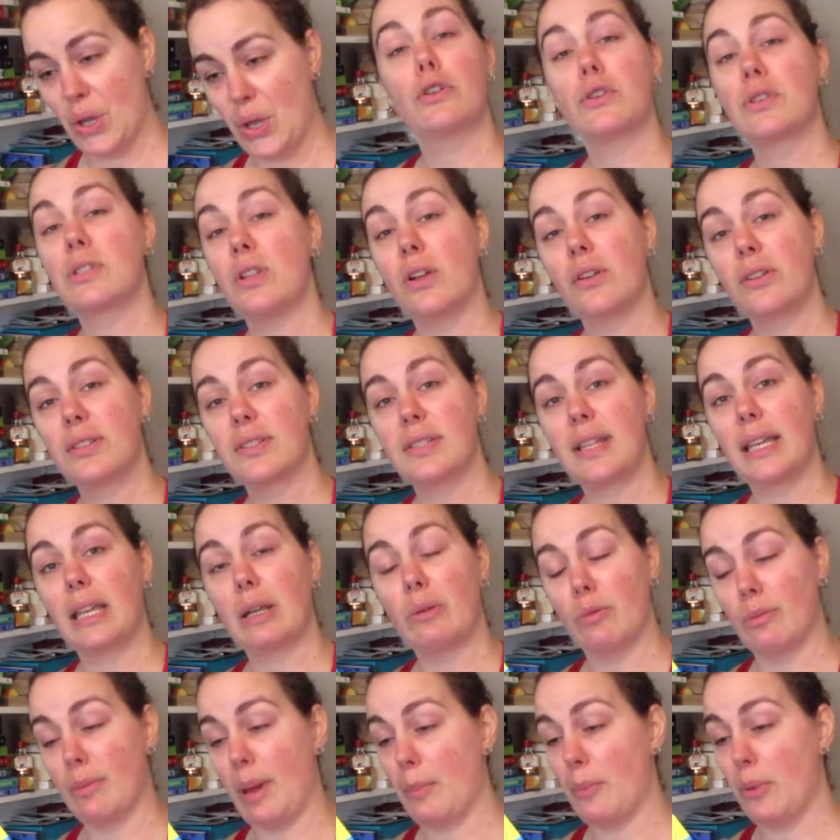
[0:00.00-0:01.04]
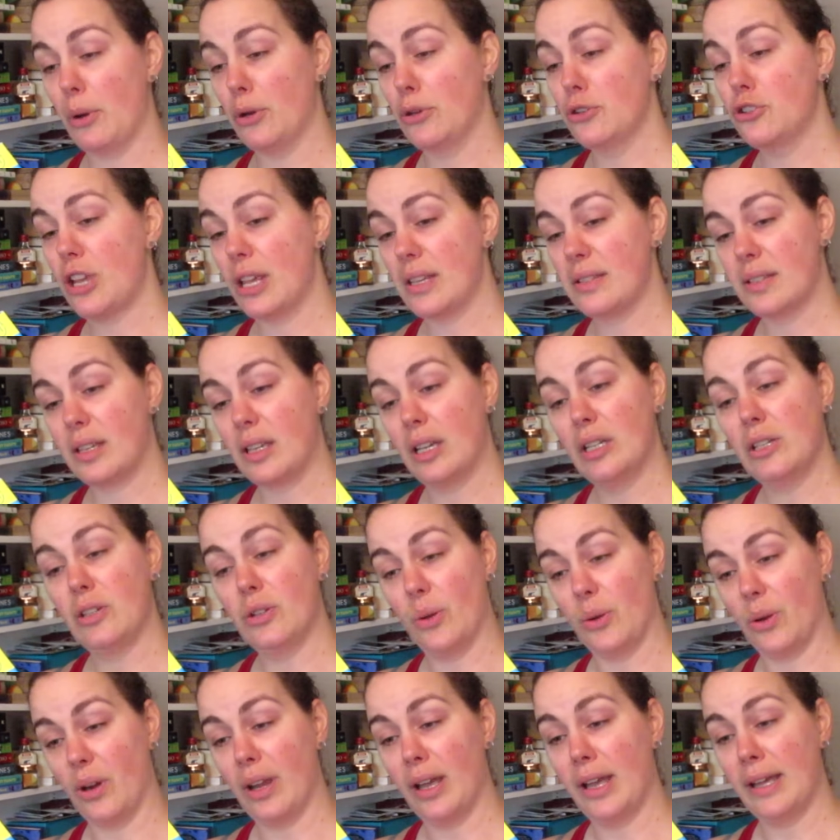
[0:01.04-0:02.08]
For as long as they can remember, Jessica,
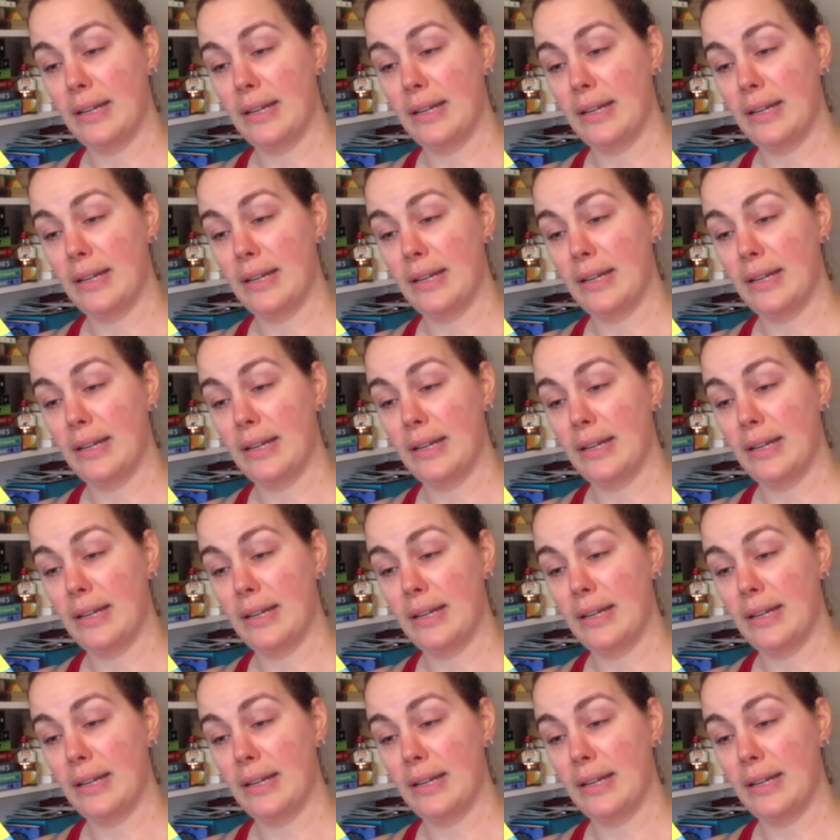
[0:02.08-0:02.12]
Nora,